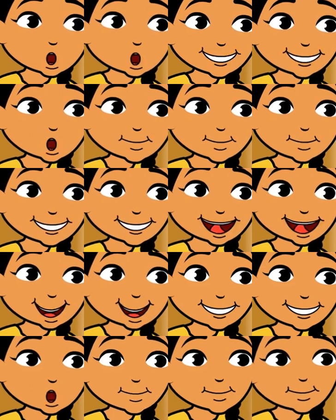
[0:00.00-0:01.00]

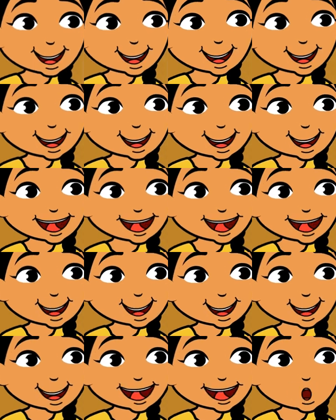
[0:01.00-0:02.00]
golgappe, play on
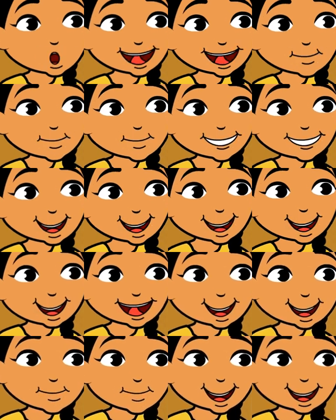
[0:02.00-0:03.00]
swings,
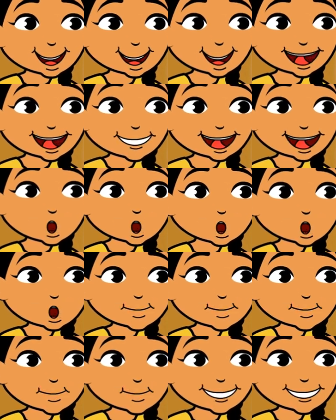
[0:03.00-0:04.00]
buy
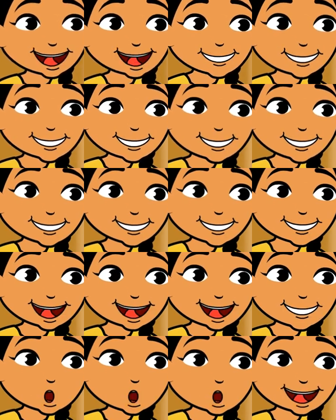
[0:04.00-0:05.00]
bangles,
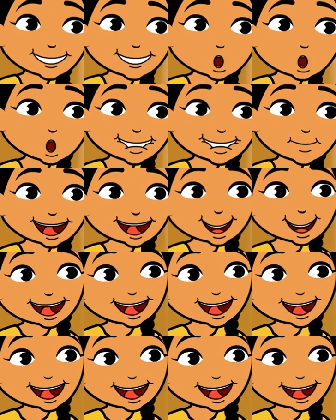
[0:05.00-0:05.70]
bindis. Let's